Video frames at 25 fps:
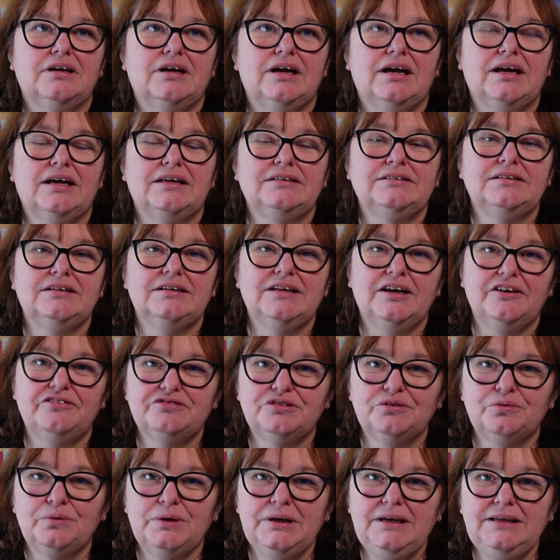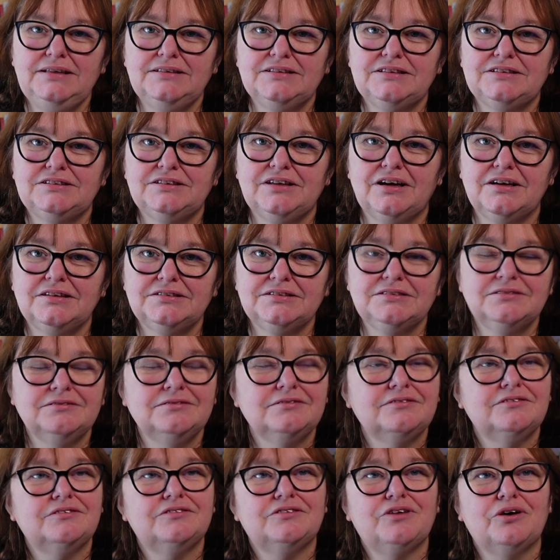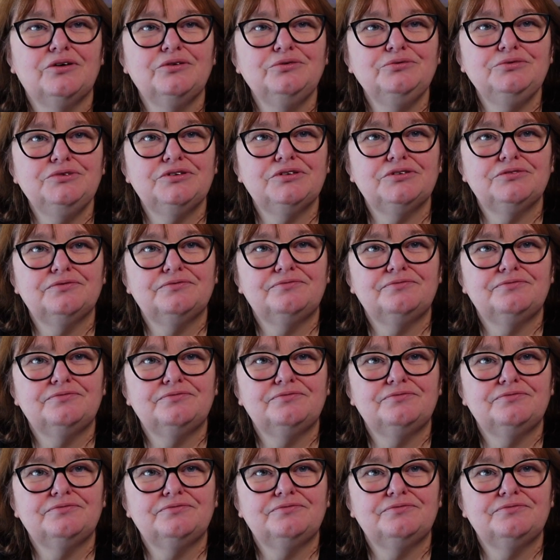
and the left wings don't.